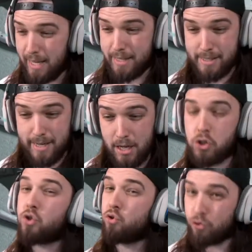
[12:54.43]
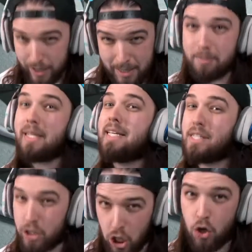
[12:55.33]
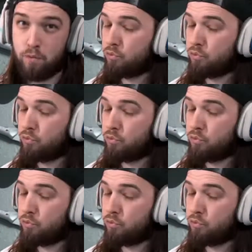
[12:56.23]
It's extremely slow.